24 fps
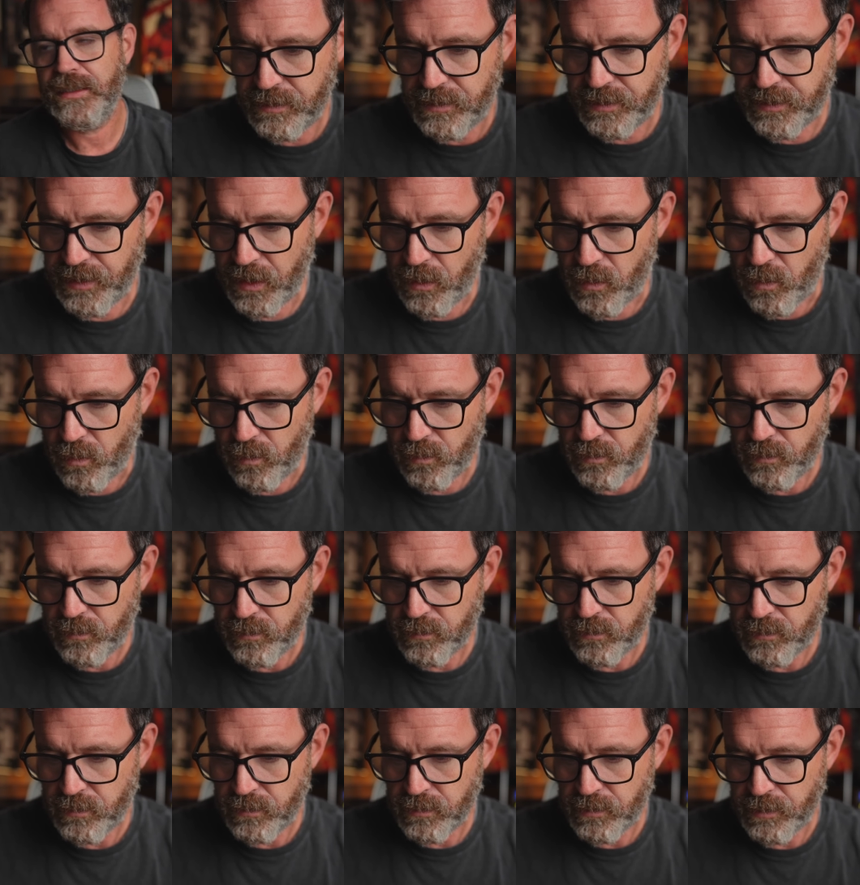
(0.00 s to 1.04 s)
So
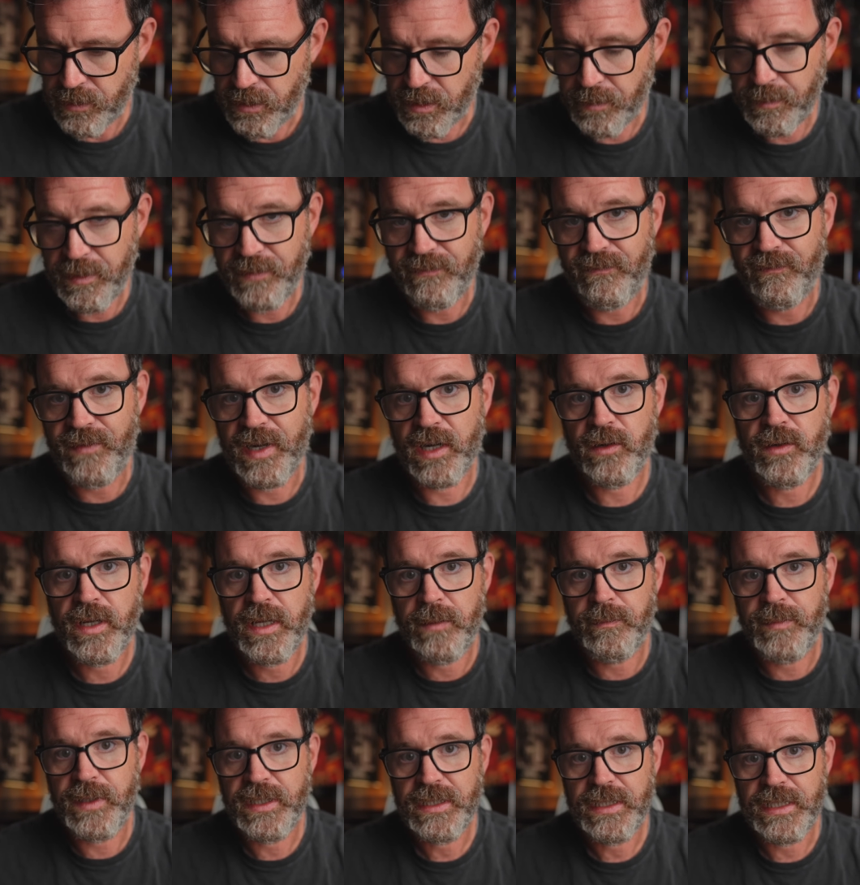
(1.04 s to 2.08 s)
there can be
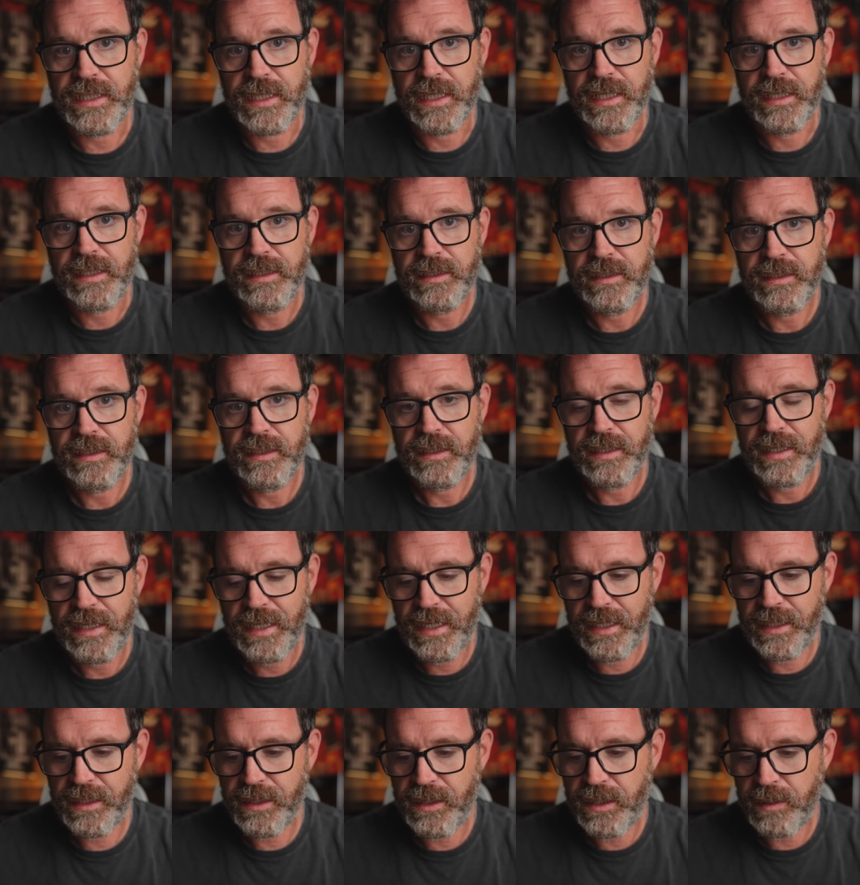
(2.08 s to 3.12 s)
variability
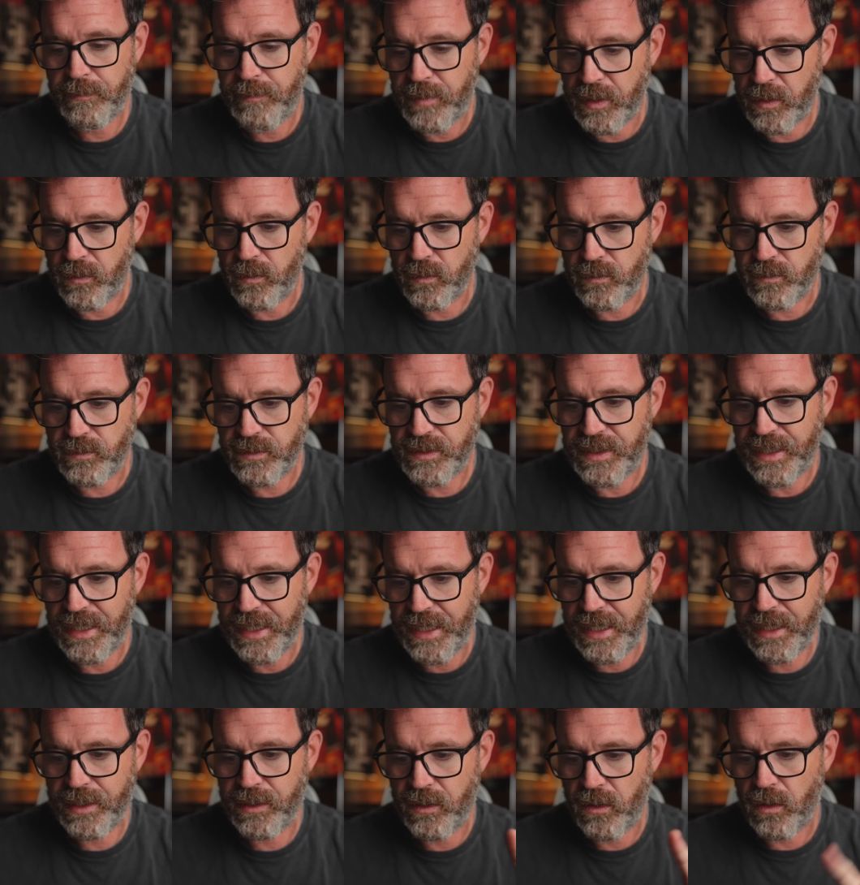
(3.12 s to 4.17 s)
in the bones
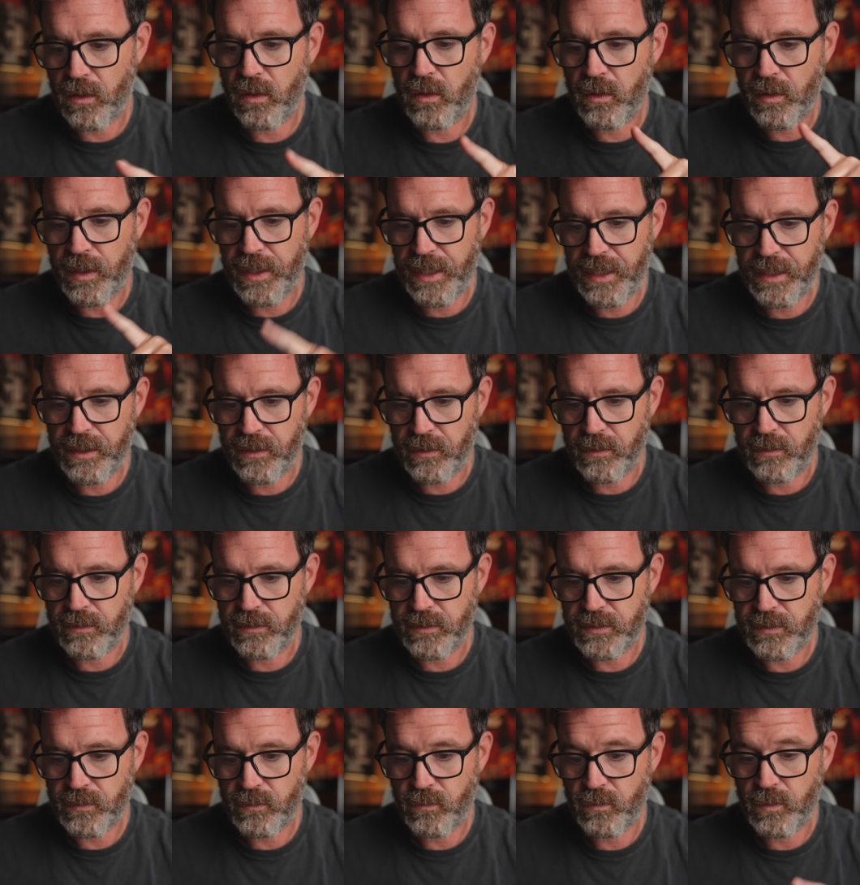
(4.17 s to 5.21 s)
in our
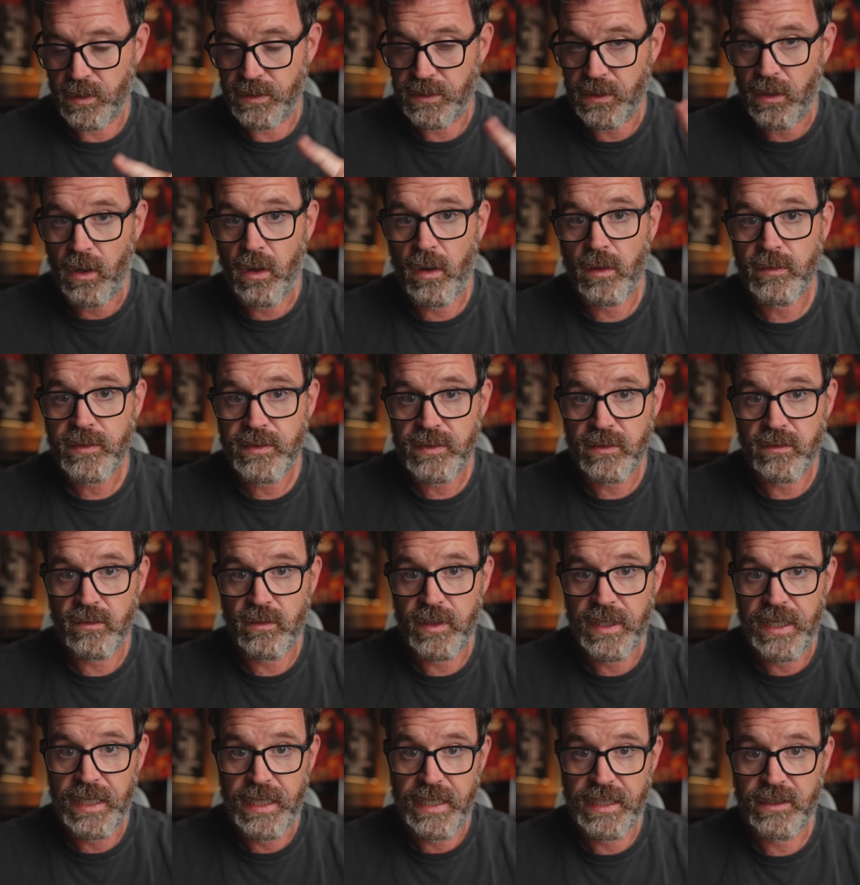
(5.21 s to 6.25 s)
ears, which also
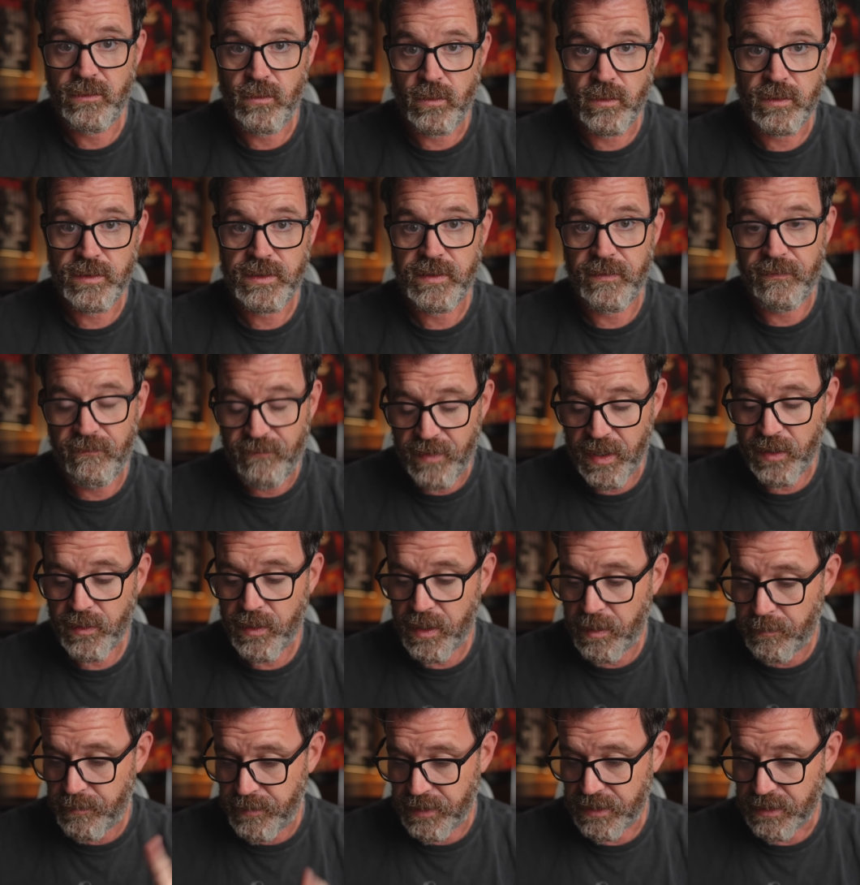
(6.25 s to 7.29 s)
equals
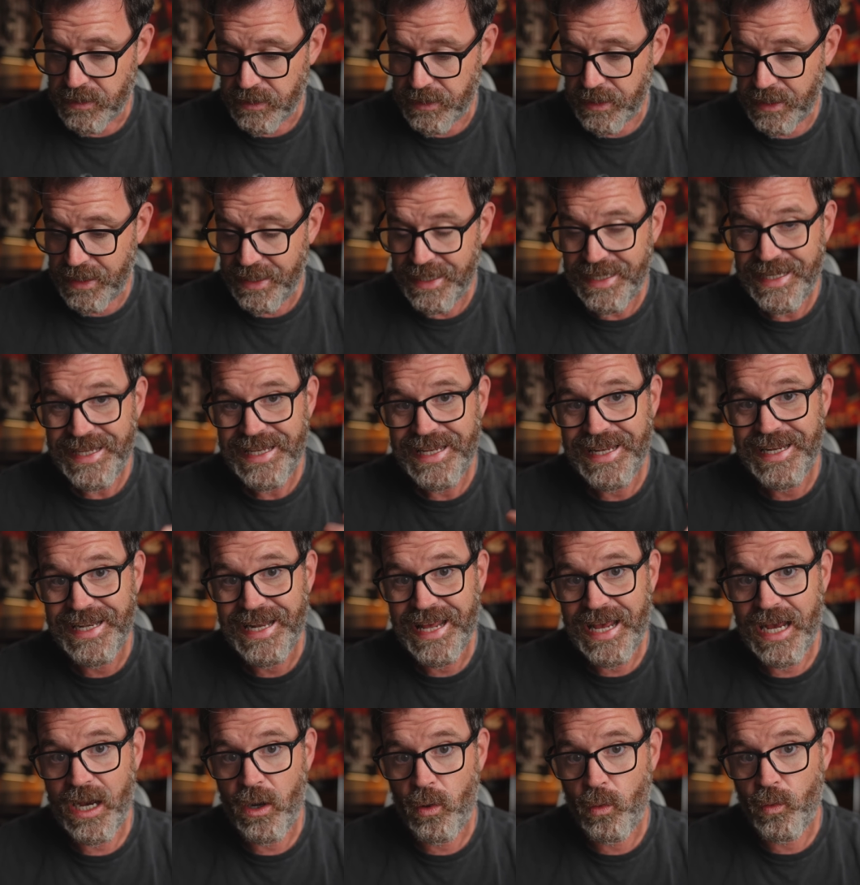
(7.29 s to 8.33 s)
variability in
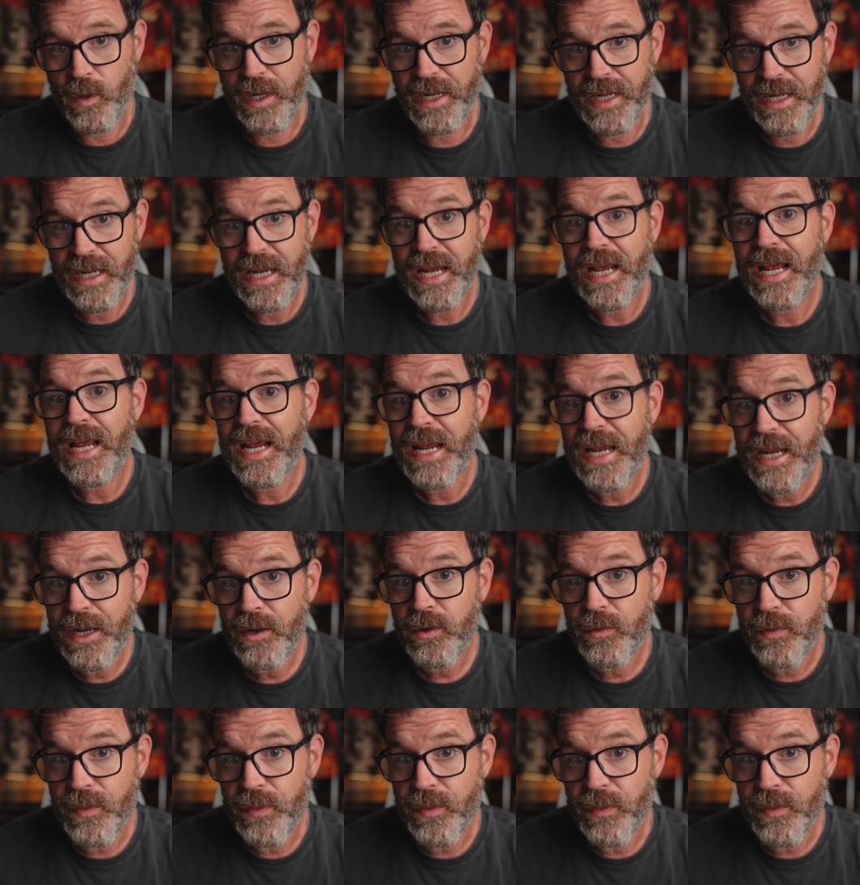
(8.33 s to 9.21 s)
how we hear